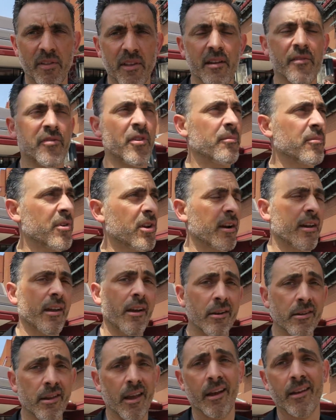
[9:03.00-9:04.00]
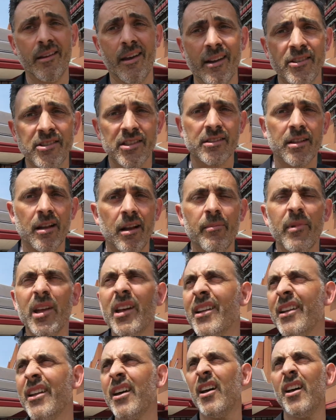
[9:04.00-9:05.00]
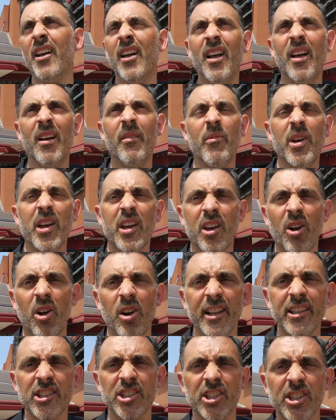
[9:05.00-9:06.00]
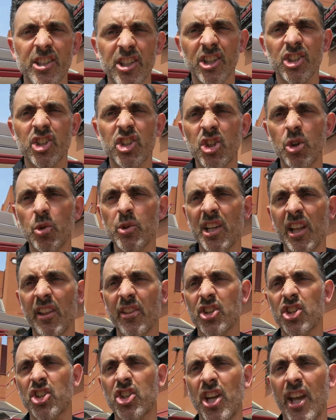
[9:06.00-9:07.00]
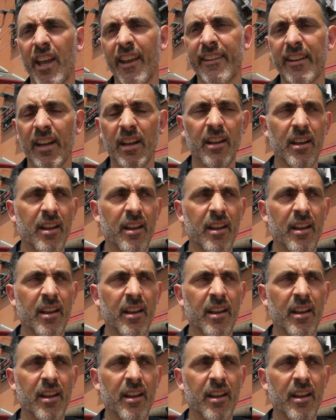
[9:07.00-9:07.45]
I think if I'm kind of going, yeah, just me and Colin just shooting the shit.